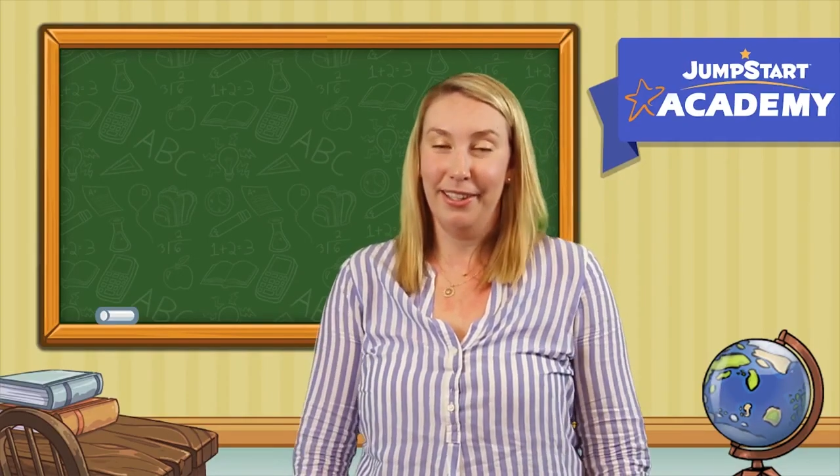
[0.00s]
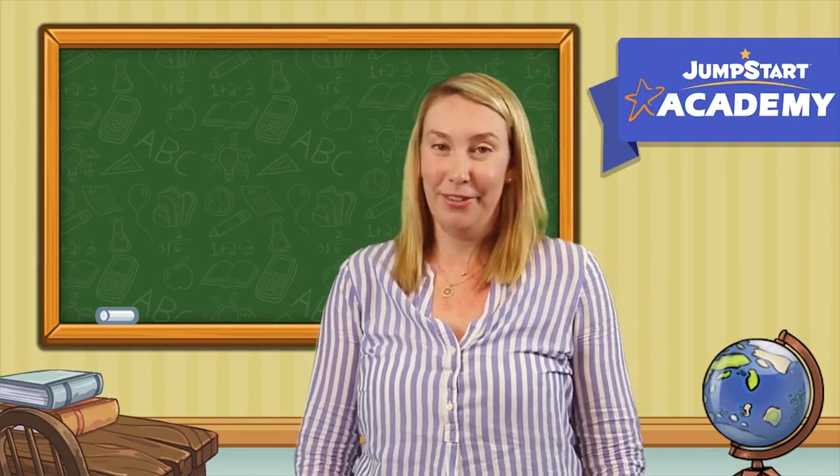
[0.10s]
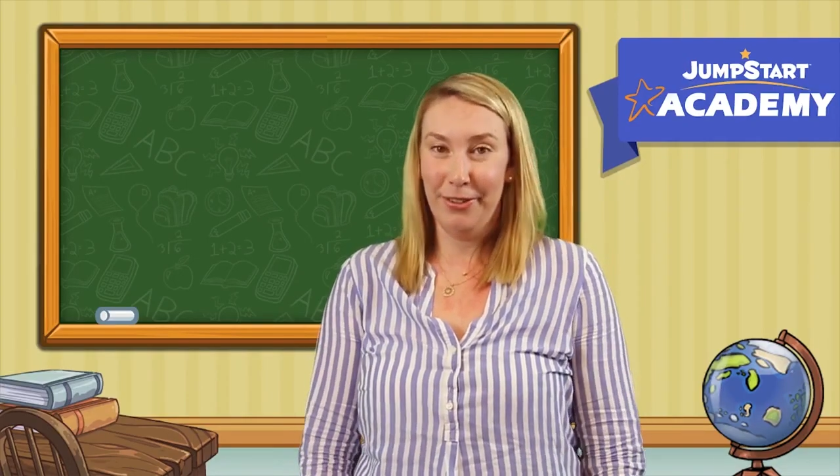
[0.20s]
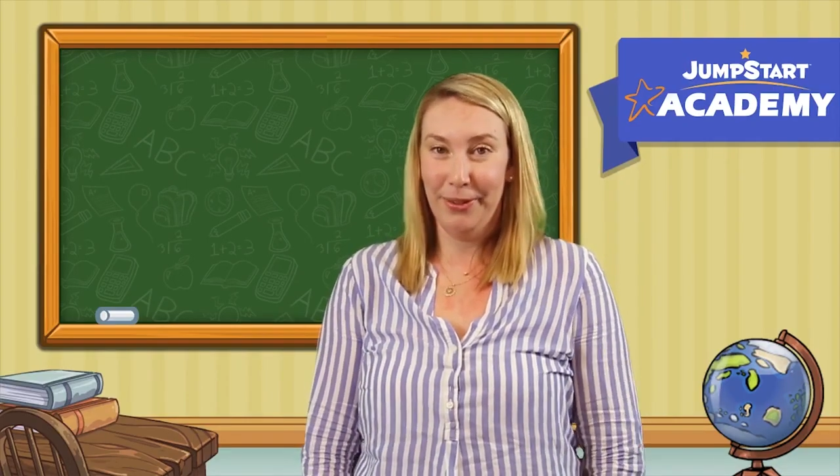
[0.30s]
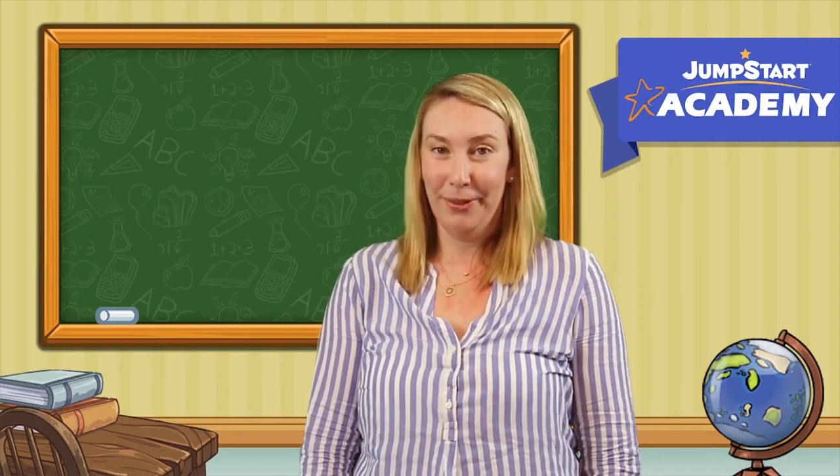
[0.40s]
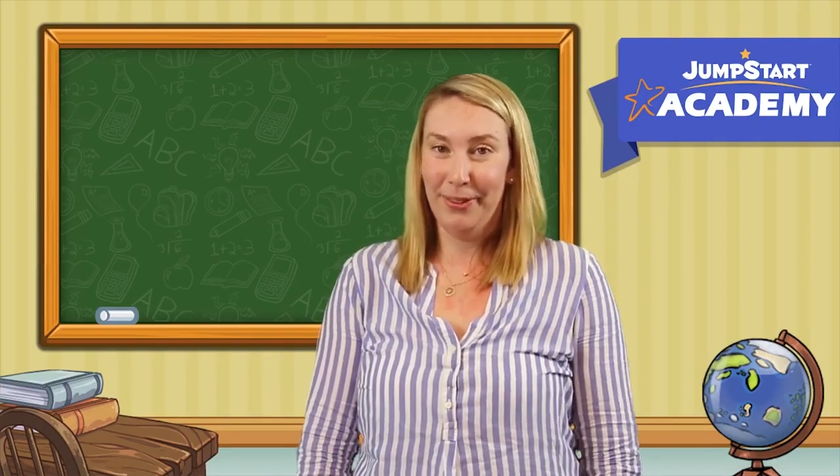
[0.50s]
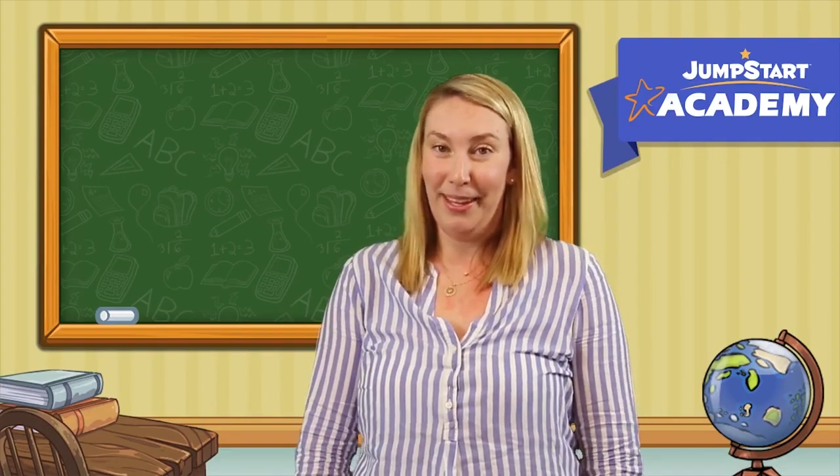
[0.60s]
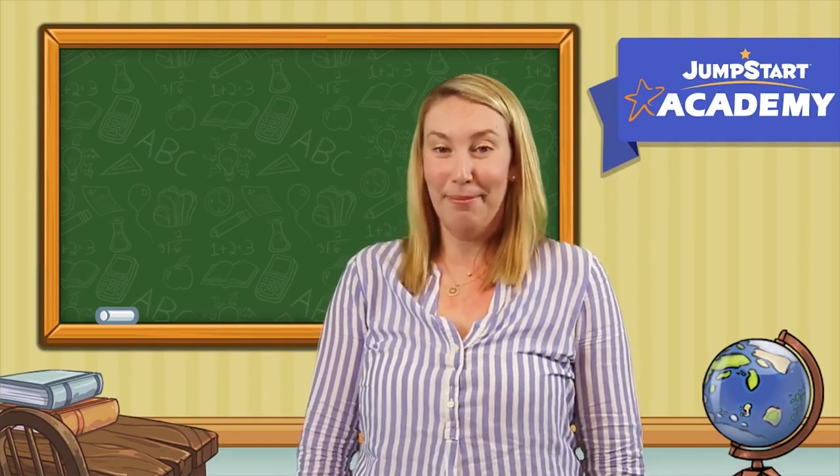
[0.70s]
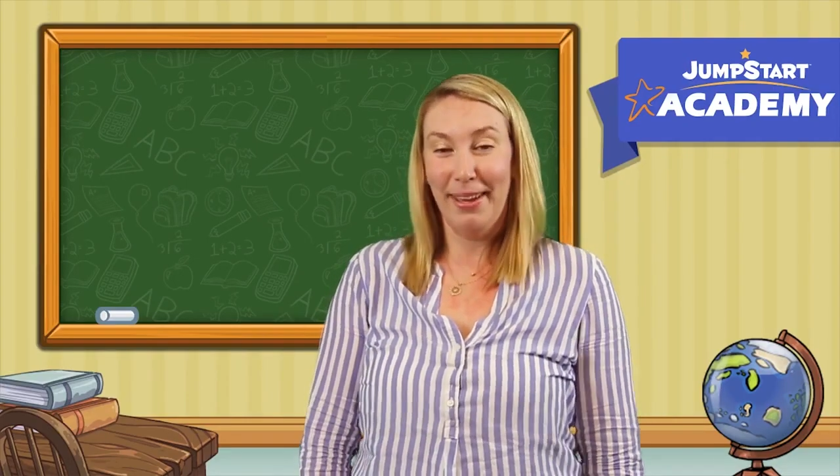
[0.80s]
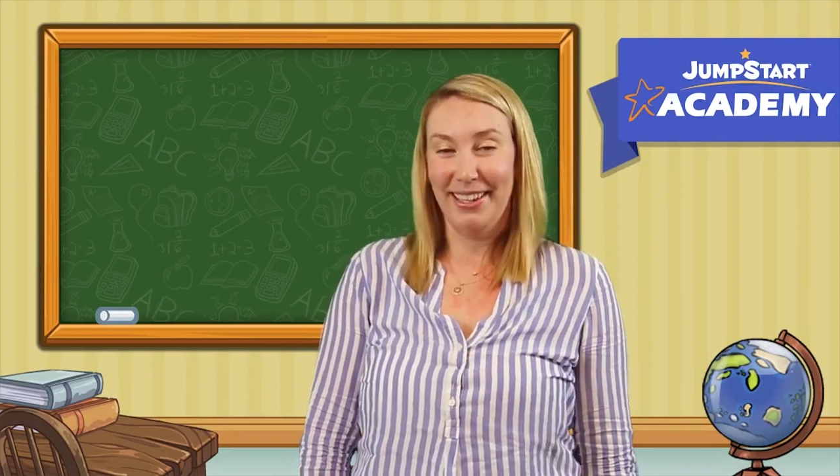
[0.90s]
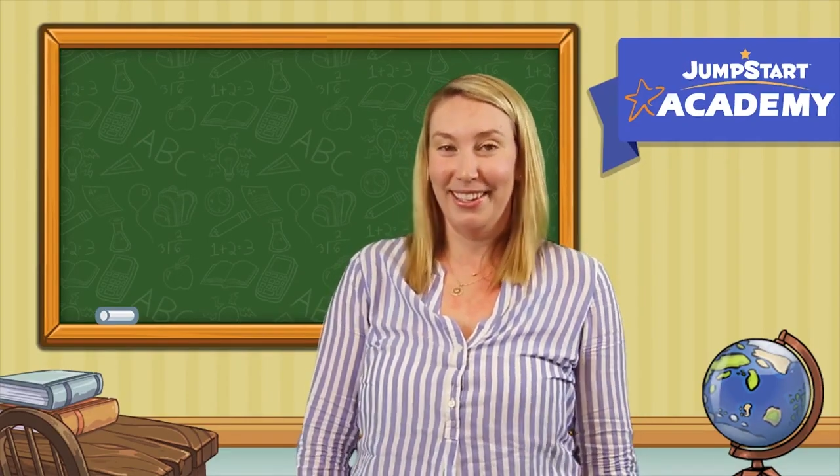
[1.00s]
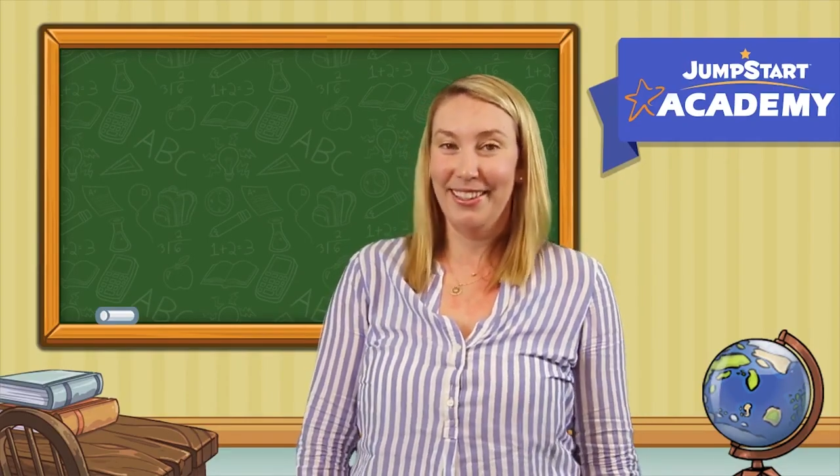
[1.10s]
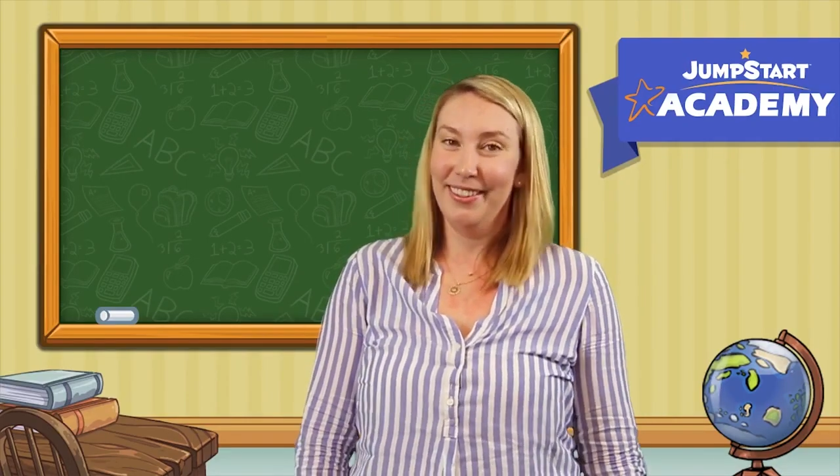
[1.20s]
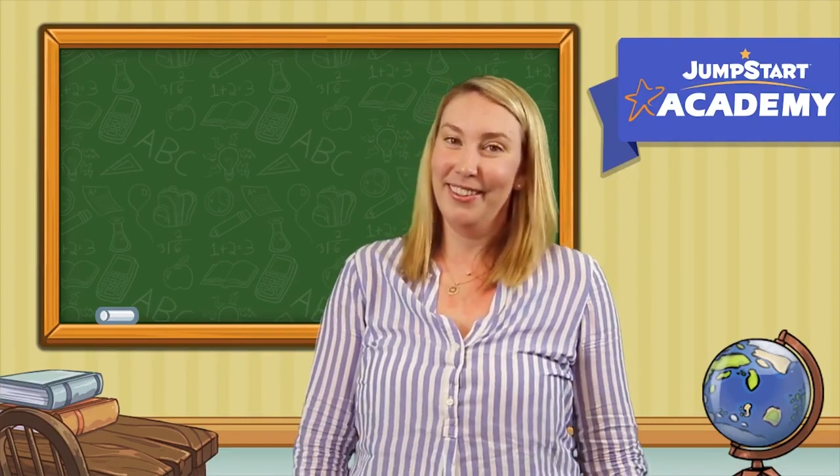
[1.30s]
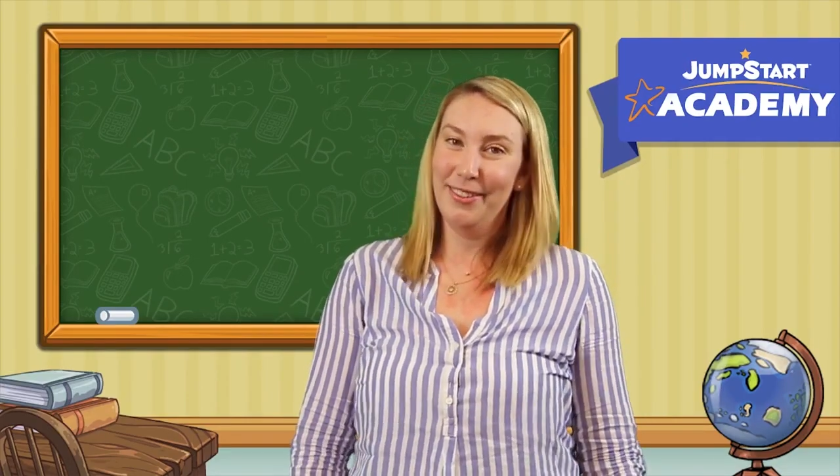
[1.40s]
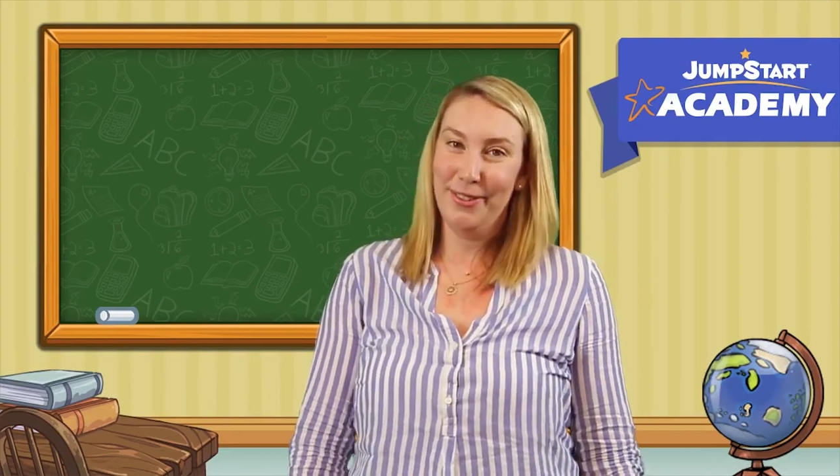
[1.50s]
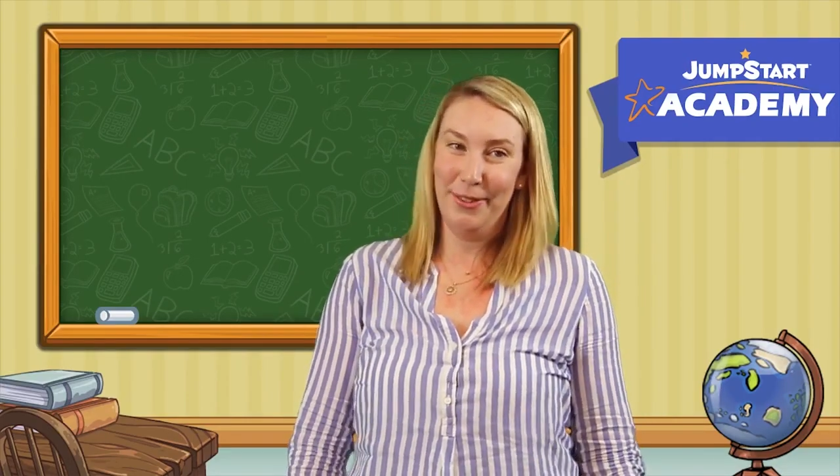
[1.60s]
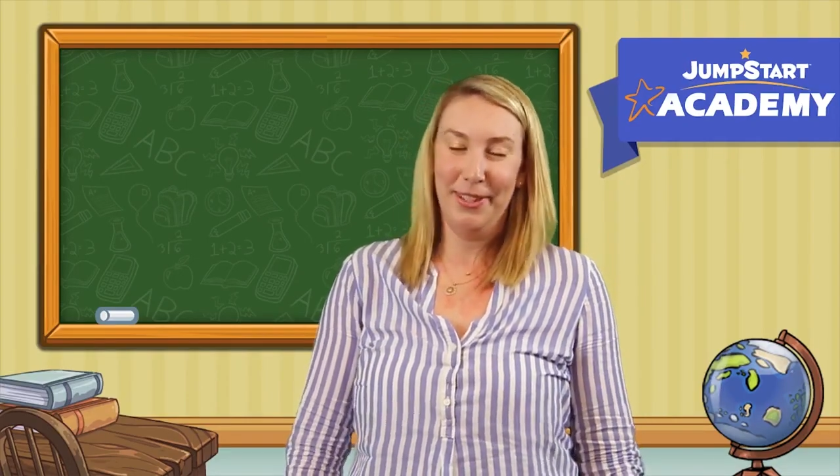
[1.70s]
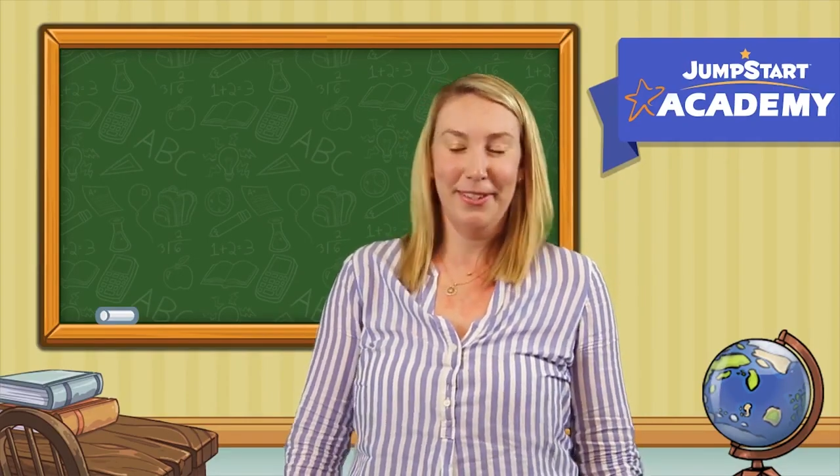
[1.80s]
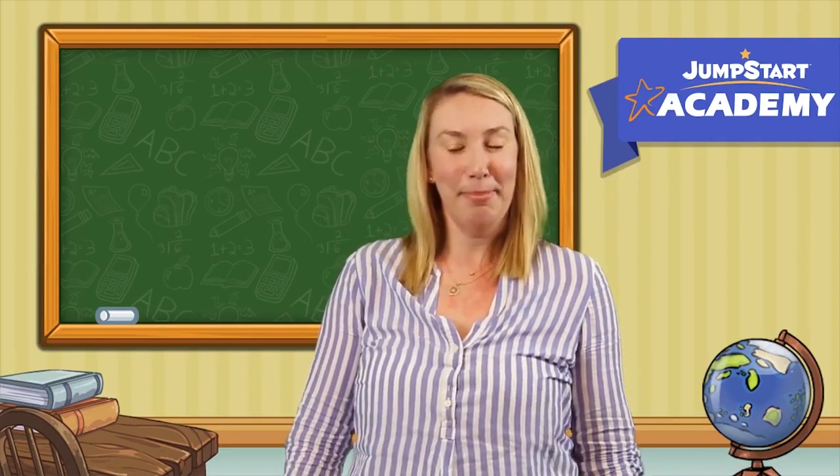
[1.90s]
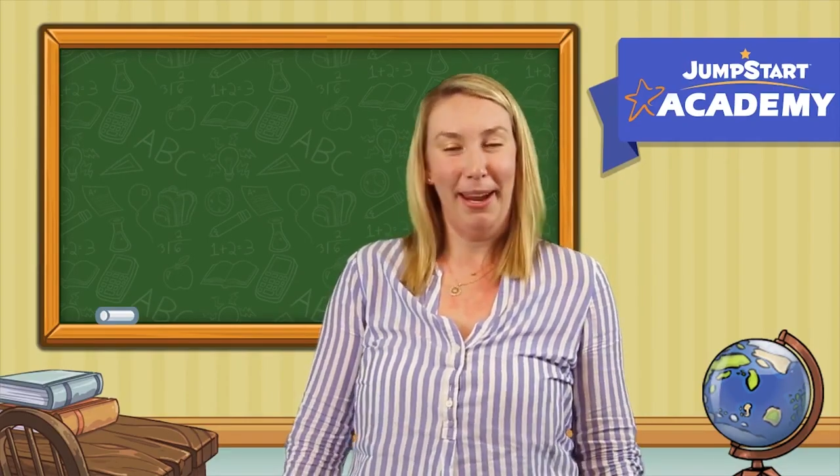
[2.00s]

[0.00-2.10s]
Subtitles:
issue that many students,